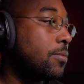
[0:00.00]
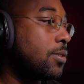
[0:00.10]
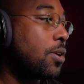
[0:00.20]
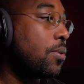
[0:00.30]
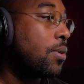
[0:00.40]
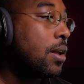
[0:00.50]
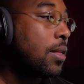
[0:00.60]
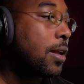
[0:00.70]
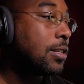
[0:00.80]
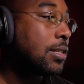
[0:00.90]
So
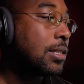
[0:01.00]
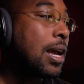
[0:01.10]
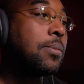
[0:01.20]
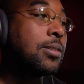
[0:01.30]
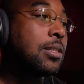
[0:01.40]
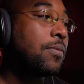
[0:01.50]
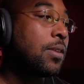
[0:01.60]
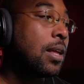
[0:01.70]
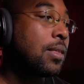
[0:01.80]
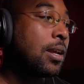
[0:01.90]
that's the type of stuff
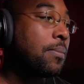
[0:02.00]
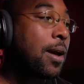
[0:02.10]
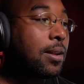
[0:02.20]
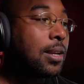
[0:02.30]
that I think about,